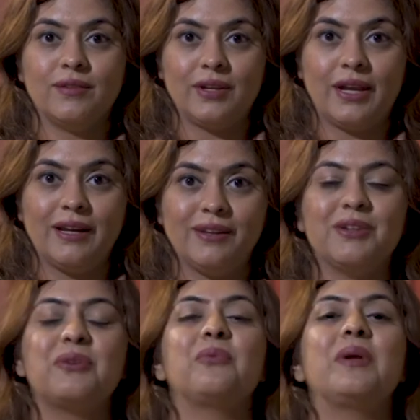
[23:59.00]
yeah,
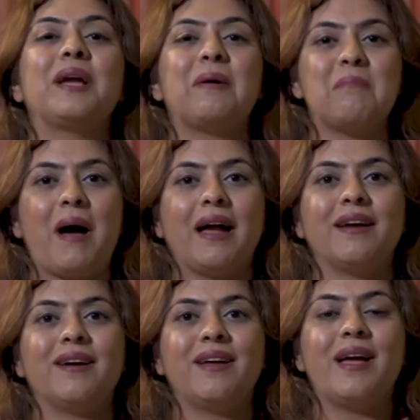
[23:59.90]
we come
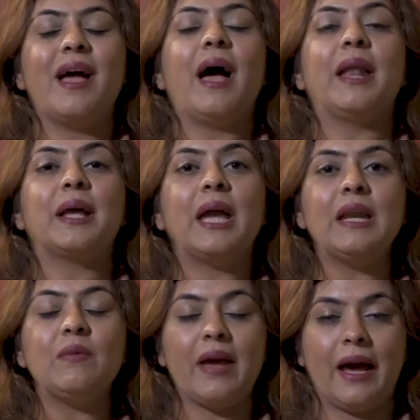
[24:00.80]
back, and
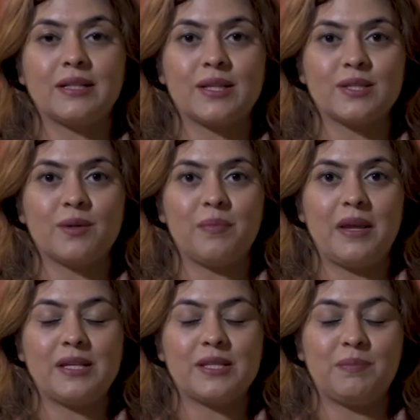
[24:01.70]
again we access the
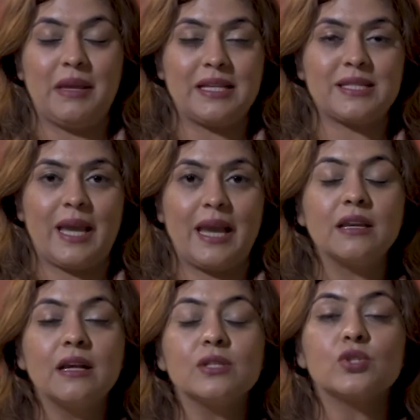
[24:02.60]
peak
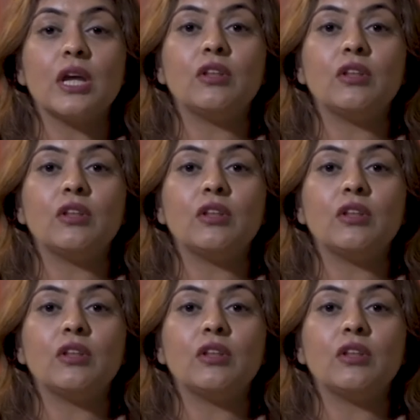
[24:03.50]
state, stay